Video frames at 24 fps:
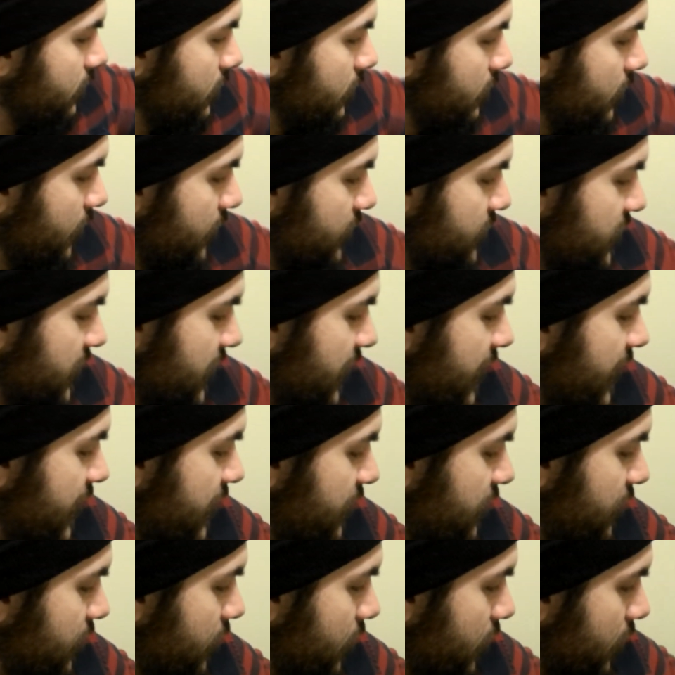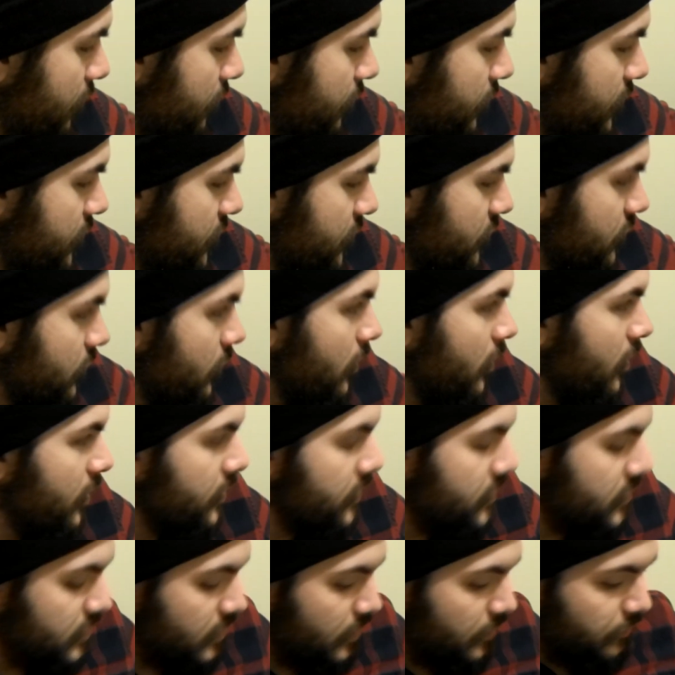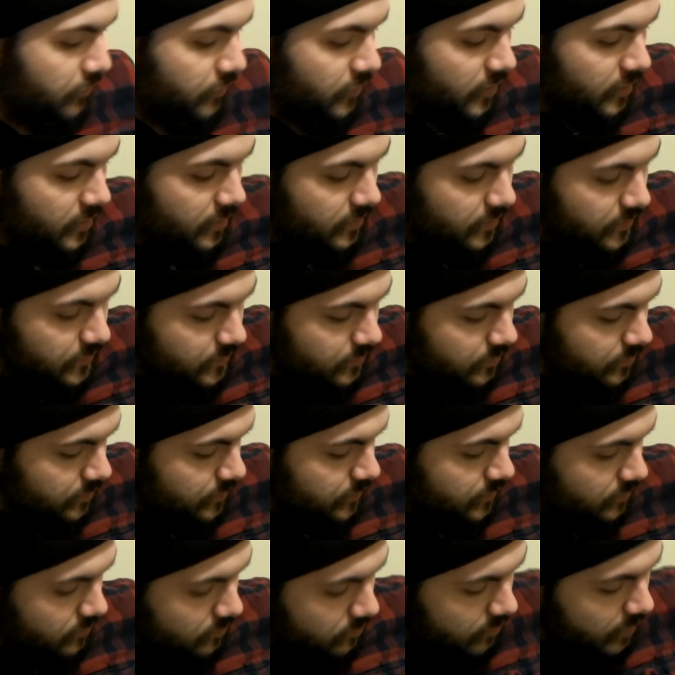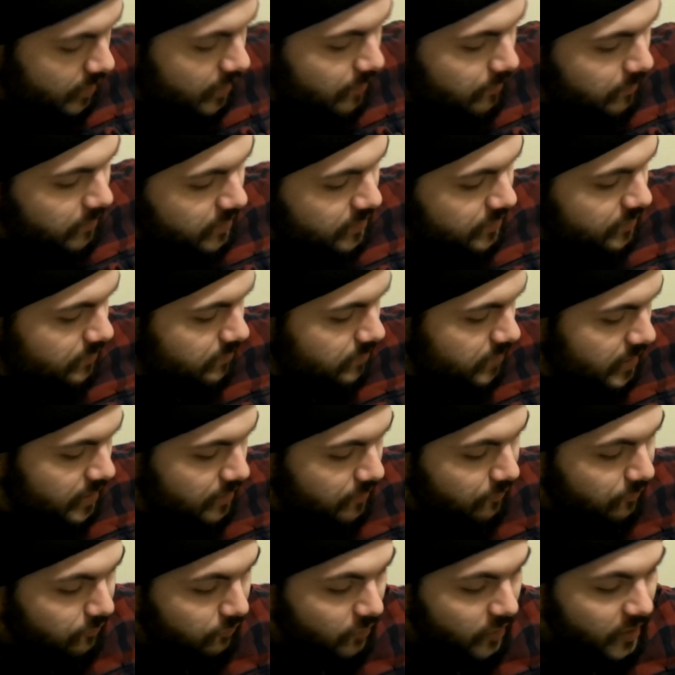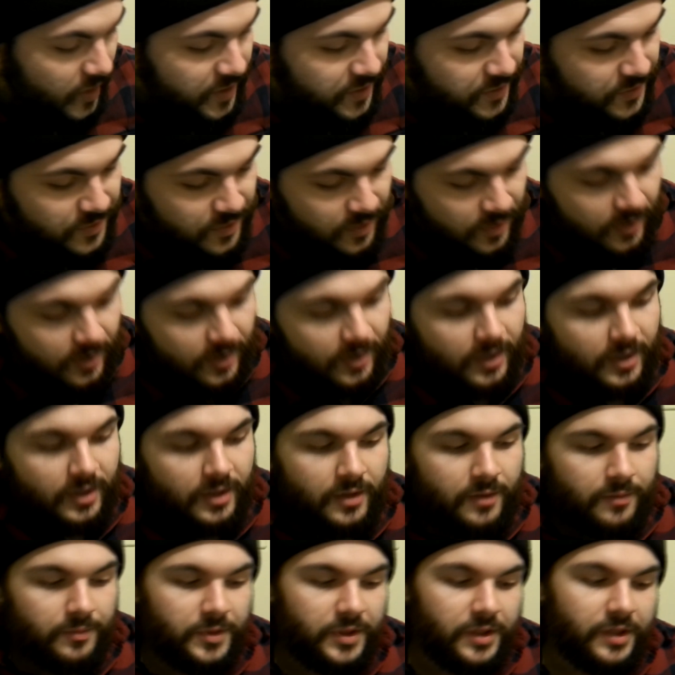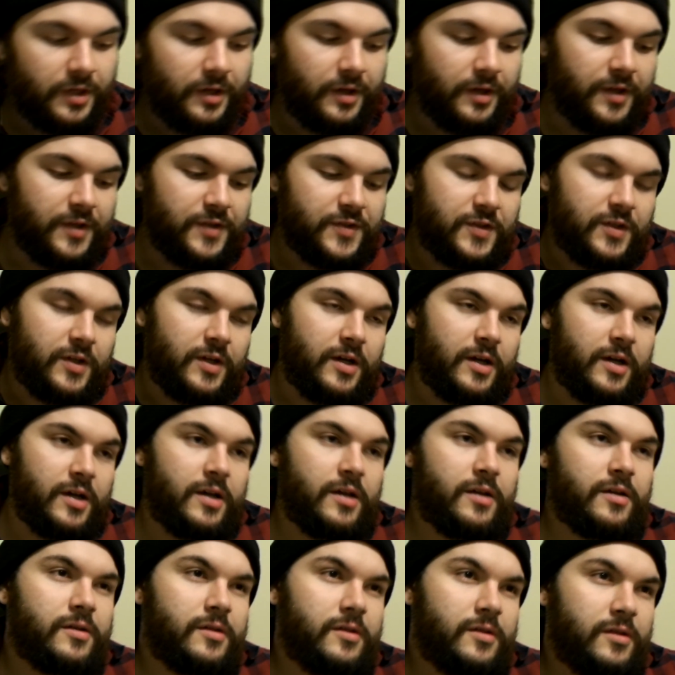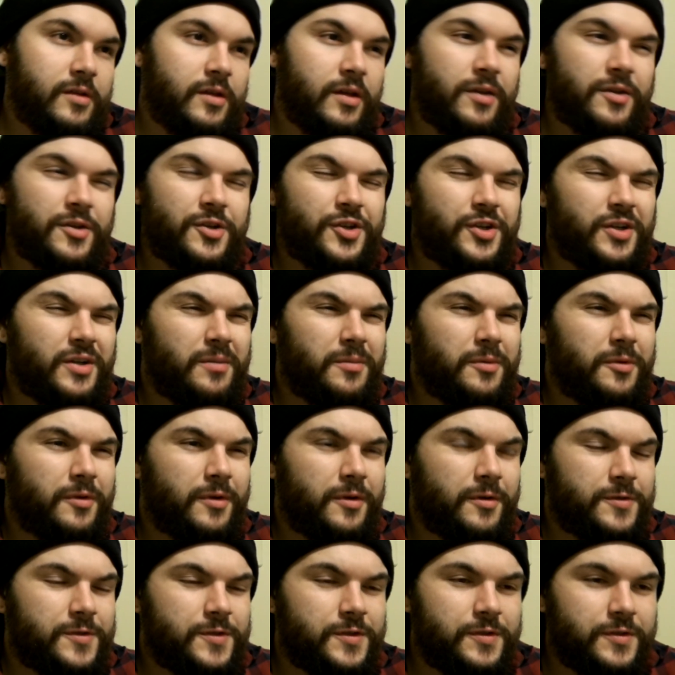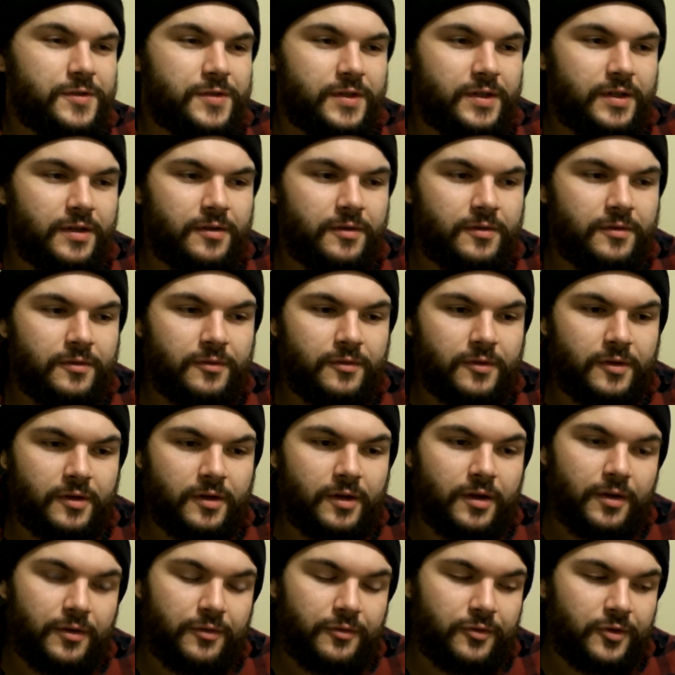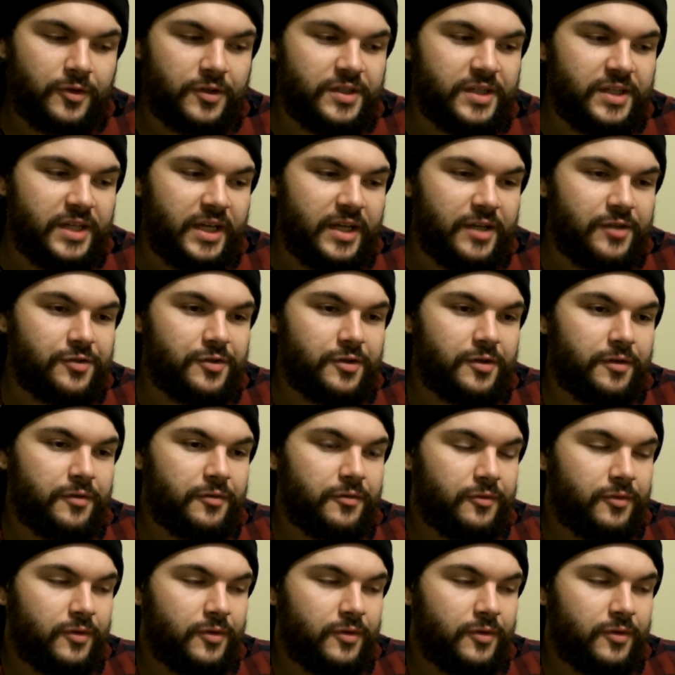It's got none of the Zog stuff in it. This was recommended by a friend because the other shampoo I was using for dandruff,